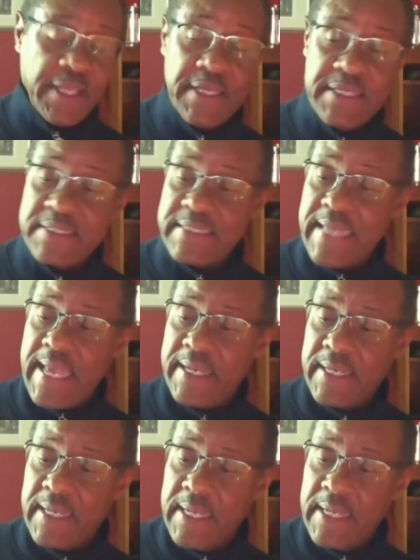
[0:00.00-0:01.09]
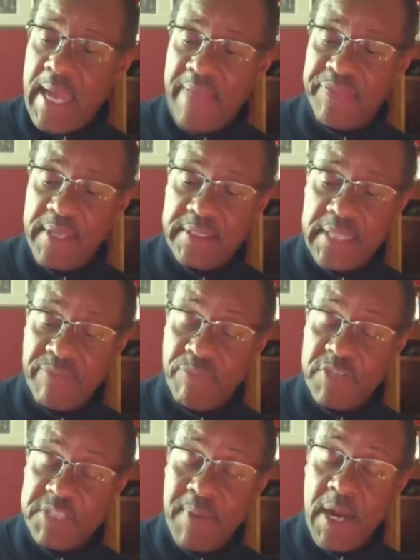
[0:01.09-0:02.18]
you is that I think they've
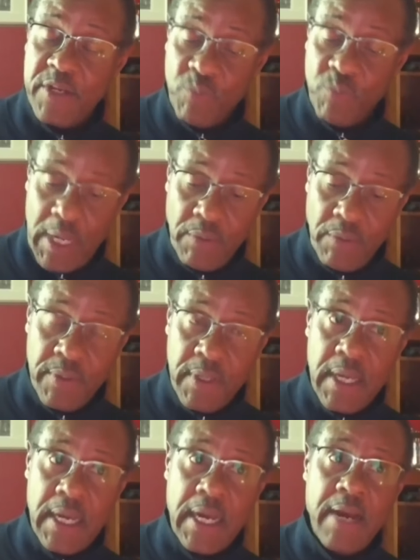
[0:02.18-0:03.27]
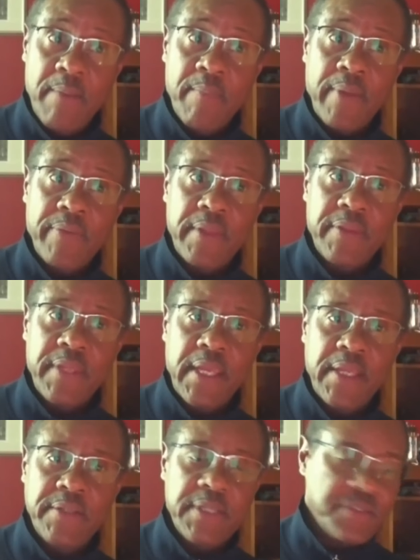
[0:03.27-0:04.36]
responded well.
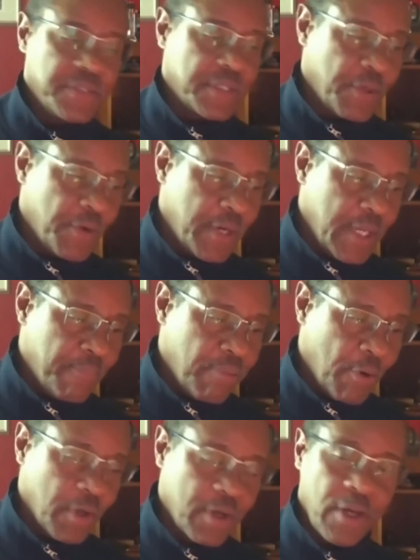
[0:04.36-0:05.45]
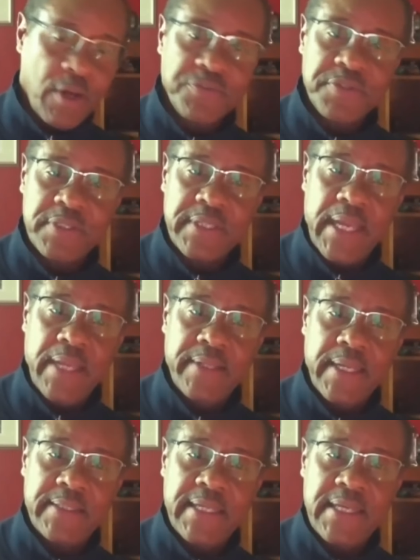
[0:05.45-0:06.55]
The security protocols that
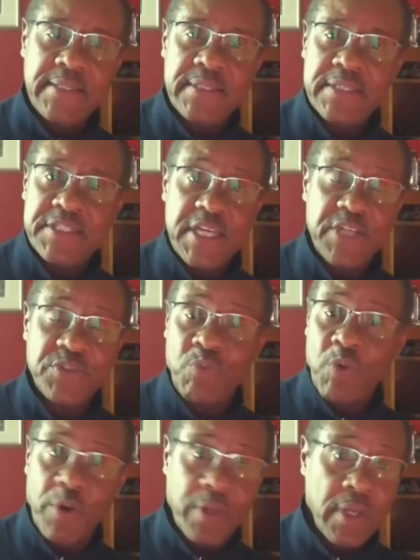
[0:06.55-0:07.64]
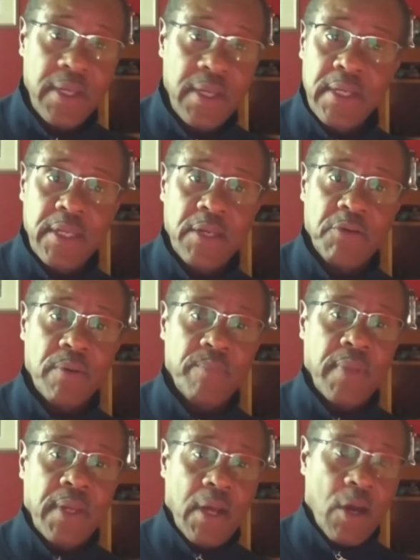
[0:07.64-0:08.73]
they suggest work.
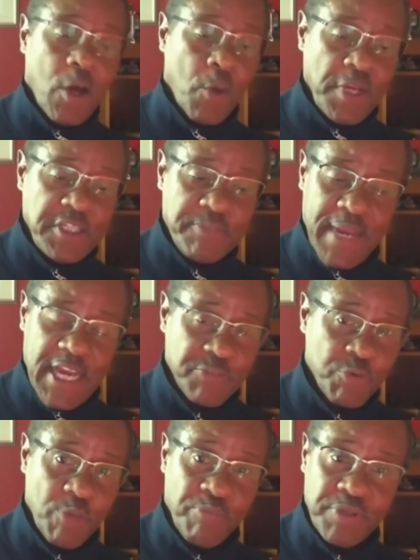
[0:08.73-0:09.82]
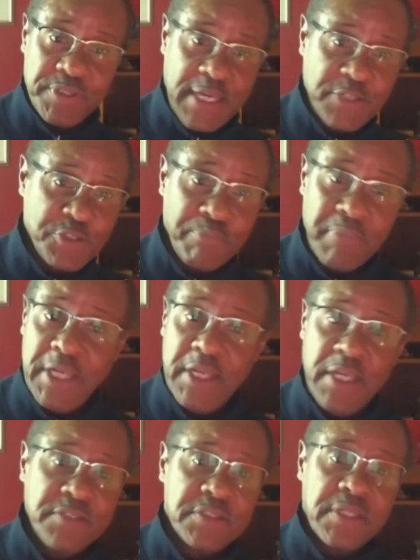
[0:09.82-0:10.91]
Always password protect your
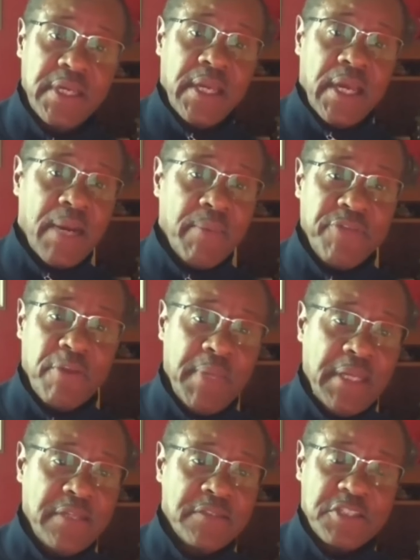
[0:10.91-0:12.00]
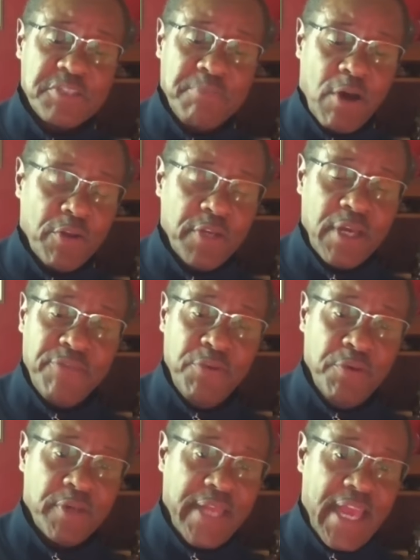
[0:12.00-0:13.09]
meetings. If your meetings are small enough, you
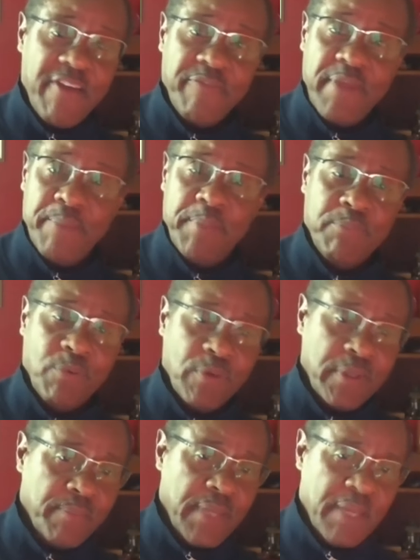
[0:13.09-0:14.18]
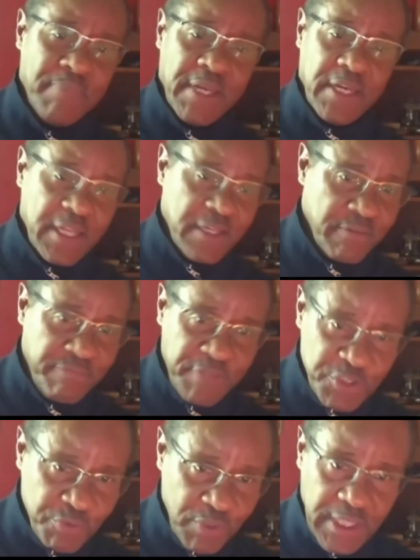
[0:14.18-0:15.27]
can have people admitted
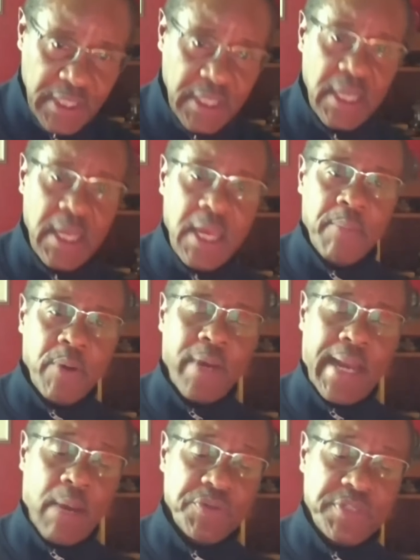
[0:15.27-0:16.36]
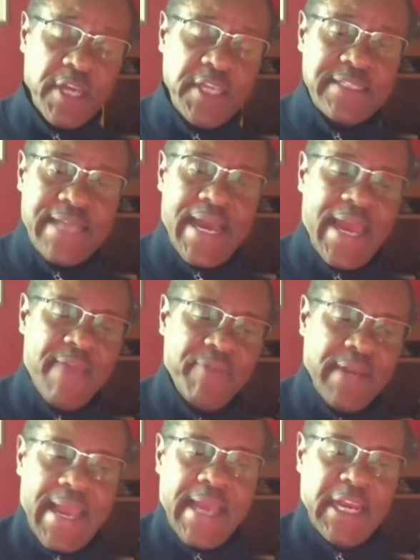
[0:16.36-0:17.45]
individually. But what I will tell you is I haven't
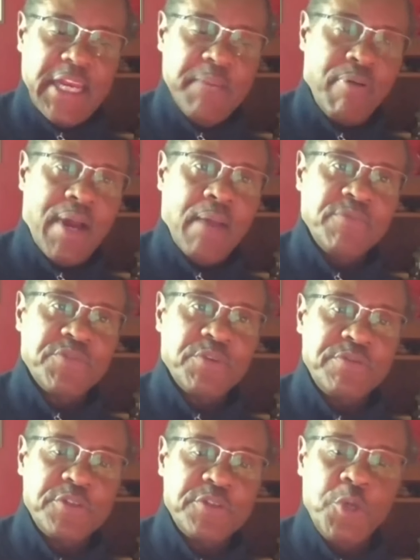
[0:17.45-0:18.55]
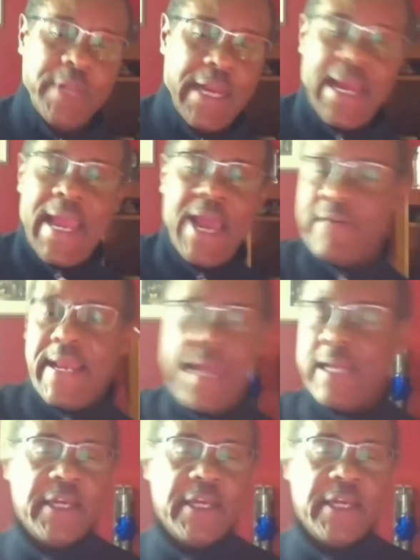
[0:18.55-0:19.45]
had any problems on Zoom that I haven't had in